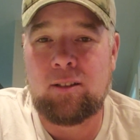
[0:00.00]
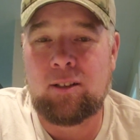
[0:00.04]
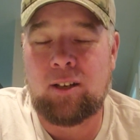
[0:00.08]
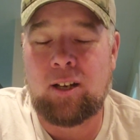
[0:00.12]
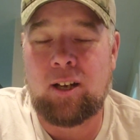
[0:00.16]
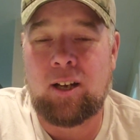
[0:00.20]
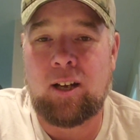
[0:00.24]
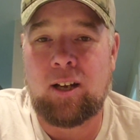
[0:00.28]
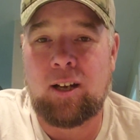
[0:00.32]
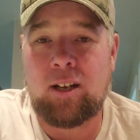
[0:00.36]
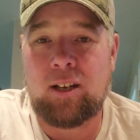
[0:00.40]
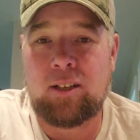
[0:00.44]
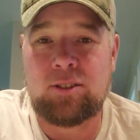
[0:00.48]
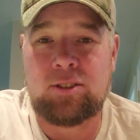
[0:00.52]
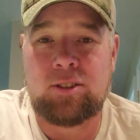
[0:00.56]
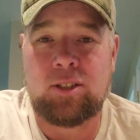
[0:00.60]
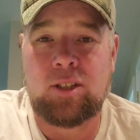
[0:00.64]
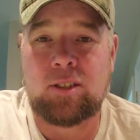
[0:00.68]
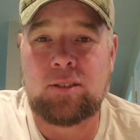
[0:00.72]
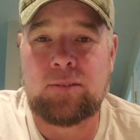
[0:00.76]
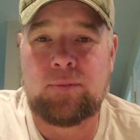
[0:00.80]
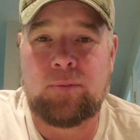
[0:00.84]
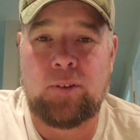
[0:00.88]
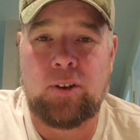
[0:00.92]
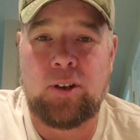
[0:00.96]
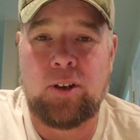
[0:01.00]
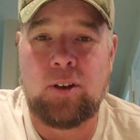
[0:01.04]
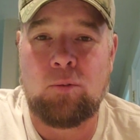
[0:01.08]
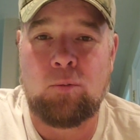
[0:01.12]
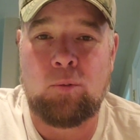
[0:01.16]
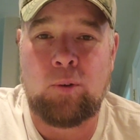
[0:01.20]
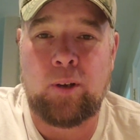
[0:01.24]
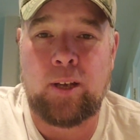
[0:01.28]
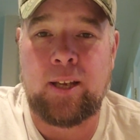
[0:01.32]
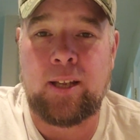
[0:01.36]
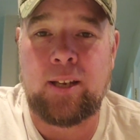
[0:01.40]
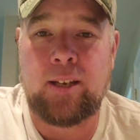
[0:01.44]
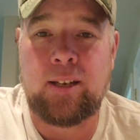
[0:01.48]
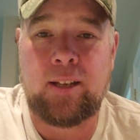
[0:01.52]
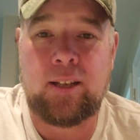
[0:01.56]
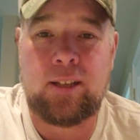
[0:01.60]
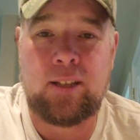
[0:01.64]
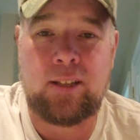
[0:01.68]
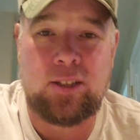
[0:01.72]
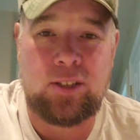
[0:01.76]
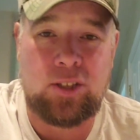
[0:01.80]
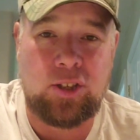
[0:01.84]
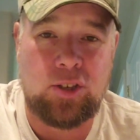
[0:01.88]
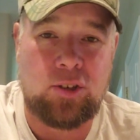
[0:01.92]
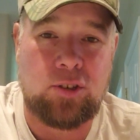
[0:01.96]
adjust for your wind.
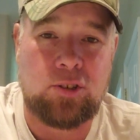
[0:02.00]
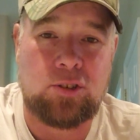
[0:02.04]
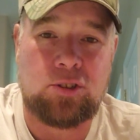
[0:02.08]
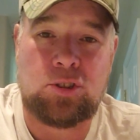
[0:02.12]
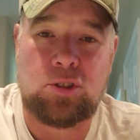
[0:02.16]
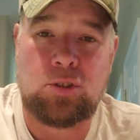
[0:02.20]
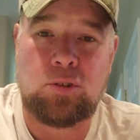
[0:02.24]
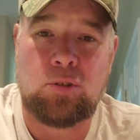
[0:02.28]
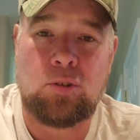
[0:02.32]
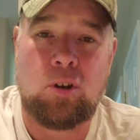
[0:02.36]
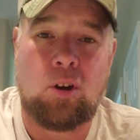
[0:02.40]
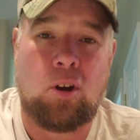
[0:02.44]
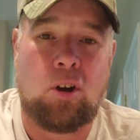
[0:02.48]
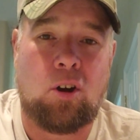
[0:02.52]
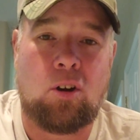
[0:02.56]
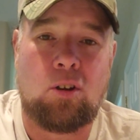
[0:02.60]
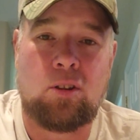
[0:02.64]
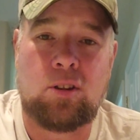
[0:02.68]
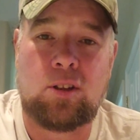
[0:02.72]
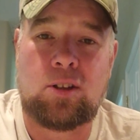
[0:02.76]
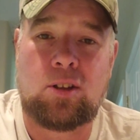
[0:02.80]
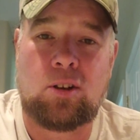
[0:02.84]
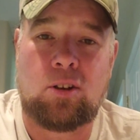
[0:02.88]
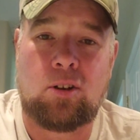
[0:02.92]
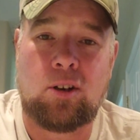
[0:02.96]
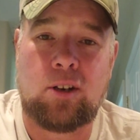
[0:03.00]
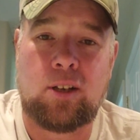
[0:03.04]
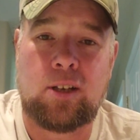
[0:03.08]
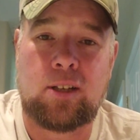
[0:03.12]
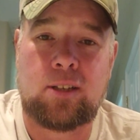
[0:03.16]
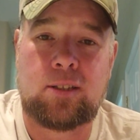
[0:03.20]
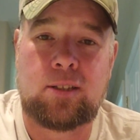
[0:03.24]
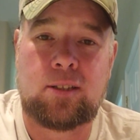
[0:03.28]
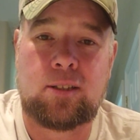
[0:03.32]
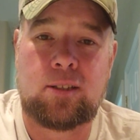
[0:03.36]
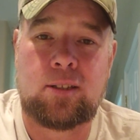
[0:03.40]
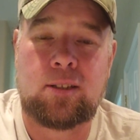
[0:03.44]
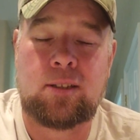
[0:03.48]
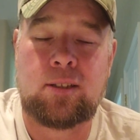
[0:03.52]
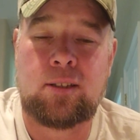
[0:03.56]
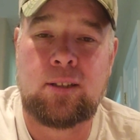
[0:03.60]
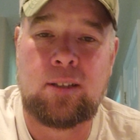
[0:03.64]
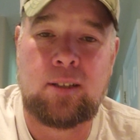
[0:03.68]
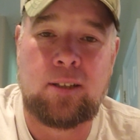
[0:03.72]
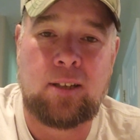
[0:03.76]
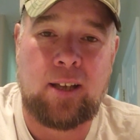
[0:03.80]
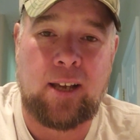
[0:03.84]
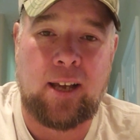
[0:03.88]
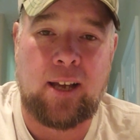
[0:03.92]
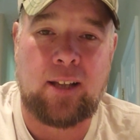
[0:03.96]
You can shoot all the targets
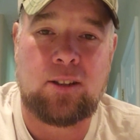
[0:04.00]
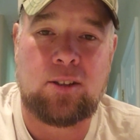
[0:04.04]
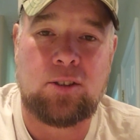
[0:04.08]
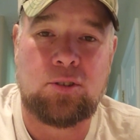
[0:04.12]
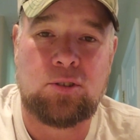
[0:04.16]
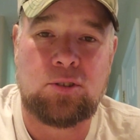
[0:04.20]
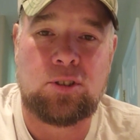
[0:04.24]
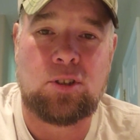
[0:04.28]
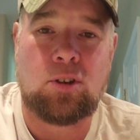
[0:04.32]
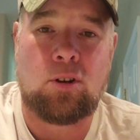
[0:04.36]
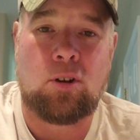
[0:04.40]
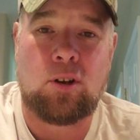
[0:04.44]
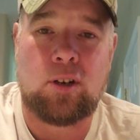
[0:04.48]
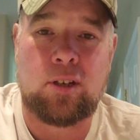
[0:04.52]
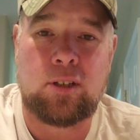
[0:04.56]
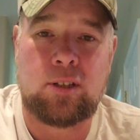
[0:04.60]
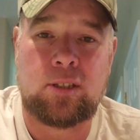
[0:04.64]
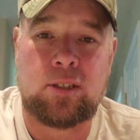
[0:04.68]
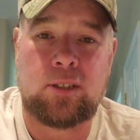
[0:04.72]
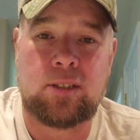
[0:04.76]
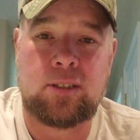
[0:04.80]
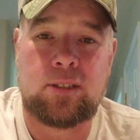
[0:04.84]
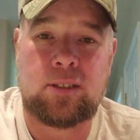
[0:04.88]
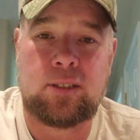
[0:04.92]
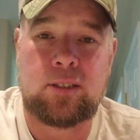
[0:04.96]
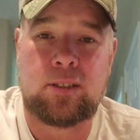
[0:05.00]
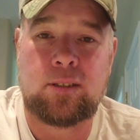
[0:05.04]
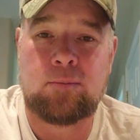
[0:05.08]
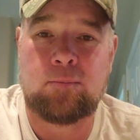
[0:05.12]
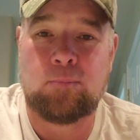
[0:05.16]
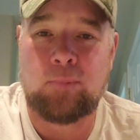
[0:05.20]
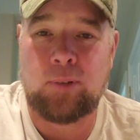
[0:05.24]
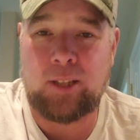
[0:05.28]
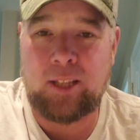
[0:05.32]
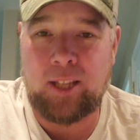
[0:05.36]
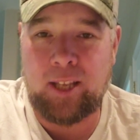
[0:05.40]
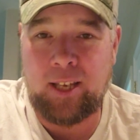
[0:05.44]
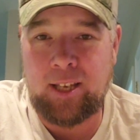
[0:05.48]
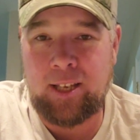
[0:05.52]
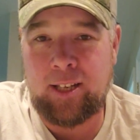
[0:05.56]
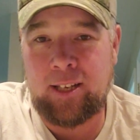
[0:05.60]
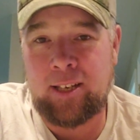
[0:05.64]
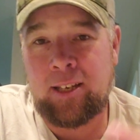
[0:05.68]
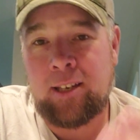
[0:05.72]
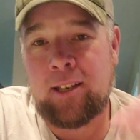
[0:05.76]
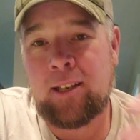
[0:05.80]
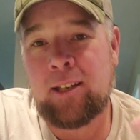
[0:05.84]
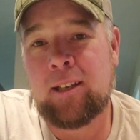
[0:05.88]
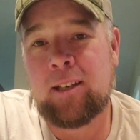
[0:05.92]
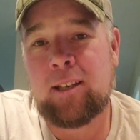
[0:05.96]
at those yardages. But
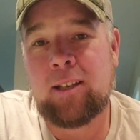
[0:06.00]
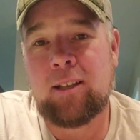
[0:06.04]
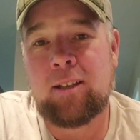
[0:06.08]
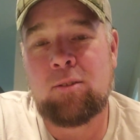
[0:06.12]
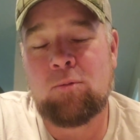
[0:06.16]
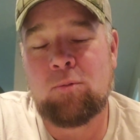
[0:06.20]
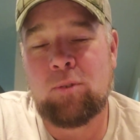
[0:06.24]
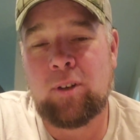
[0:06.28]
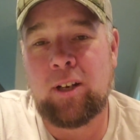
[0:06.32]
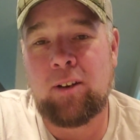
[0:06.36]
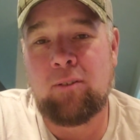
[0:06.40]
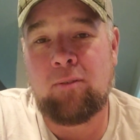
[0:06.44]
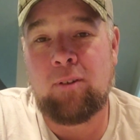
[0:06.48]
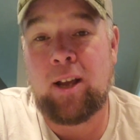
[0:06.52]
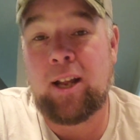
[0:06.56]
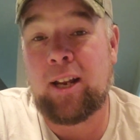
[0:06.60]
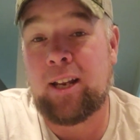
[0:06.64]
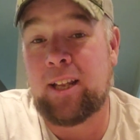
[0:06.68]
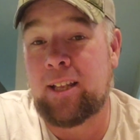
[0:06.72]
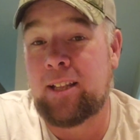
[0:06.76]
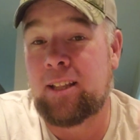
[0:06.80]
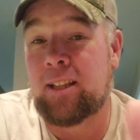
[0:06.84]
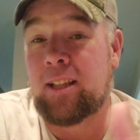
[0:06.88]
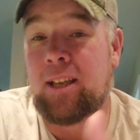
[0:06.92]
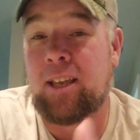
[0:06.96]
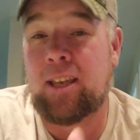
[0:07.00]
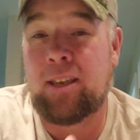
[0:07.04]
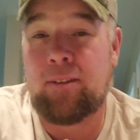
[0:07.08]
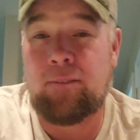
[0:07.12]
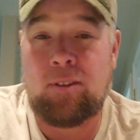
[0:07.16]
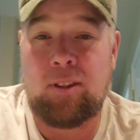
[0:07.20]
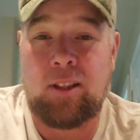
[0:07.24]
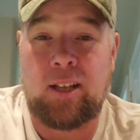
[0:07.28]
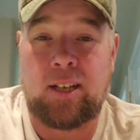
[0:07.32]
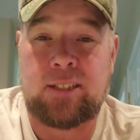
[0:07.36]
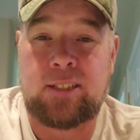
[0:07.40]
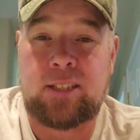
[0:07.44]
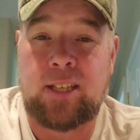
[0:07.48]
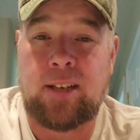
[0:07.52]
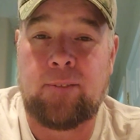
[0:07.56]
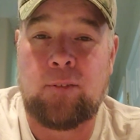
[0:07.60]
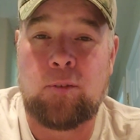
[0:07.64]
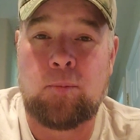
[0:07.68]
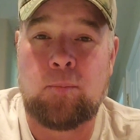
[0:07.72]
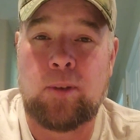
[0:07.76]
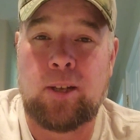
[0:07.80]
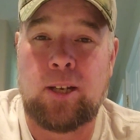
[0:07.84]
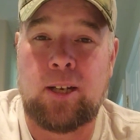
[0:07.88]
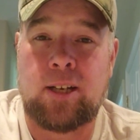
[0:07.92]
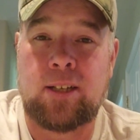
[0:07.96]
then when you're ready, they give you like
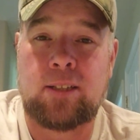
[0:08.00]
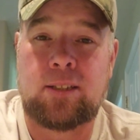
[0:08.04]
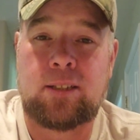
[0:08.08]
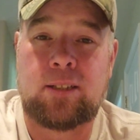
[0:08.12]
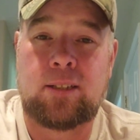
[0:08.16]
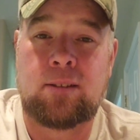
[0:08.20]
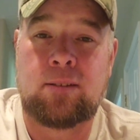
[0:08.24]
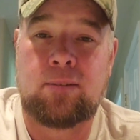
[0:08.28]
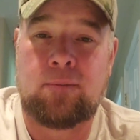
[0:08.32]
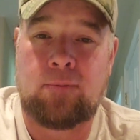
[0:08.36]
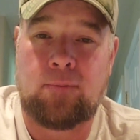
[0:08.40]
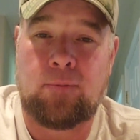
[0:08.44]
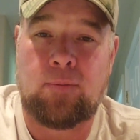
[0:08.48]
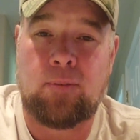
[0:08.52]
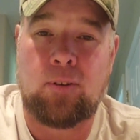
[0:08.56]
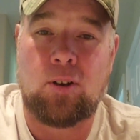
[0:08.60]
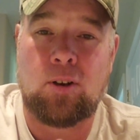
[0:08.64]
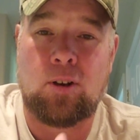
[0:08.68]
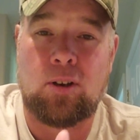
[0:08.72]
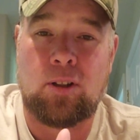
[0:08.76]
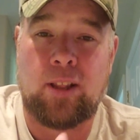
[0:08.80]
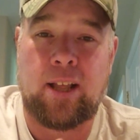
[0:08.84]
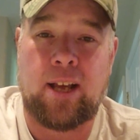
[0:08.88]
7 minutes for